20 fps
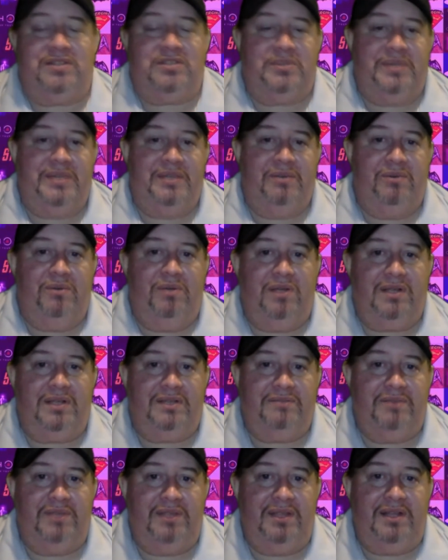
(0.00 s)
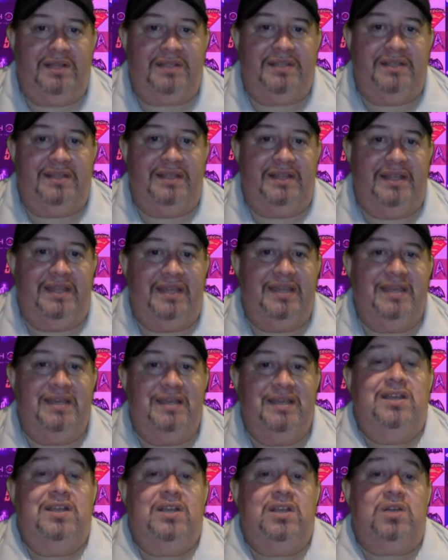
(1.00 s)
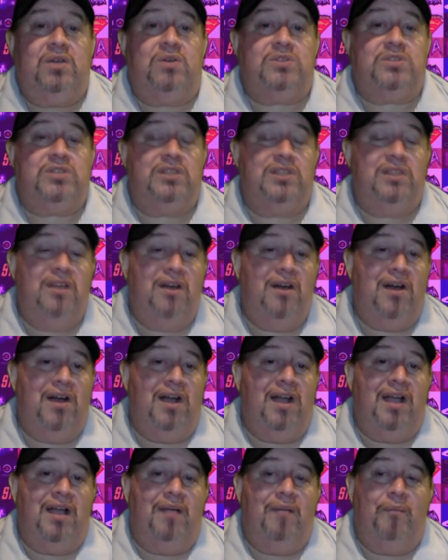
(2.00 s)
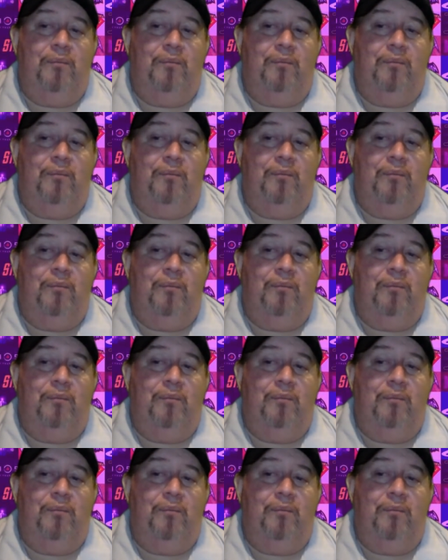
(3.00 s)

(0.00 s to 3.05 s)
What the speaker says: So he reluctantly goes along.